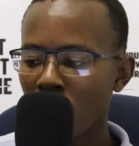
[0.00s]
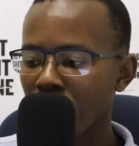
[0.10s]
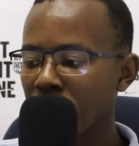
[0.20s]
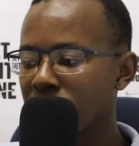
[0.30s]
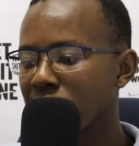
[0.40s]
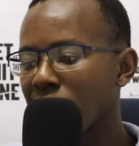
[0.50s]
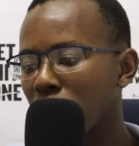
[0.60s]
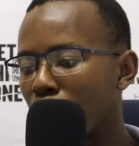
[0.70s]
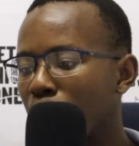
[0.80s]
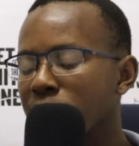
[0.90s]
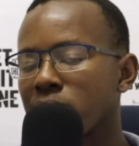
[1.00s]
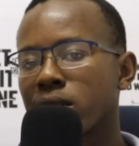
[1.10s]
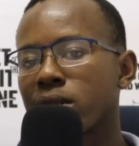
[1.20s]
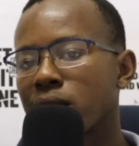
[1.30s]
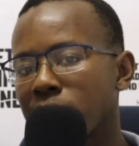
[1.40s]
this is like the
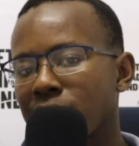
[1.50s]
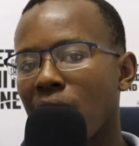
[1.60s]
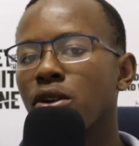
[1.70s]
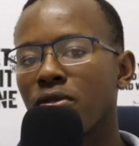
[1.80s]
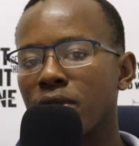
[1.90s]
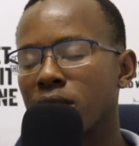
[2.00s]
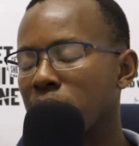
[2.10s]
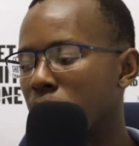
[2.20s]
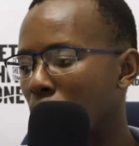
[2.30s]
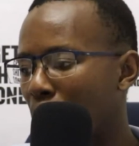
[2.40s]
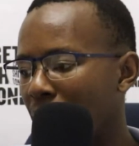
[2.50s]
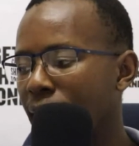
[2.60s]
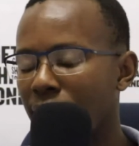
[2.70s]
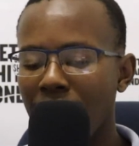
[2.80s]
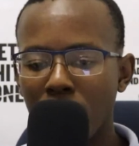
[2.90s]
business side of it,
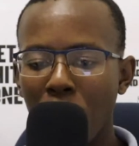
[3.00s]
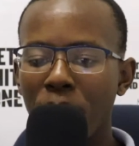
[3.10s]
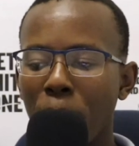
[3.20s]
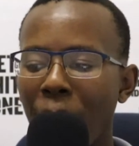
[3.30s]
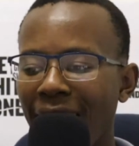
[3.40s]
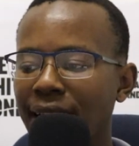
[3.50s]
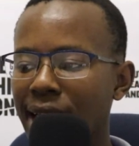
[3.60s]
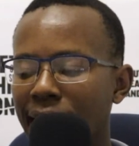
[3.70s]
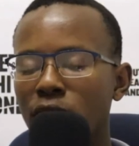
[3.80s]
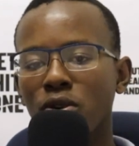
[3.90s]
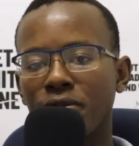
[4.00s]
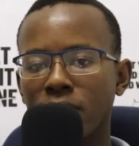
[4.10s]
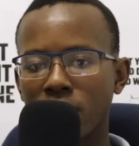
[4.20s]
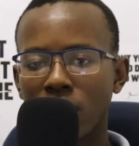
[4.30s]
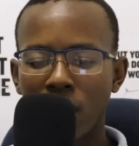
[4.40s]
the back end of it.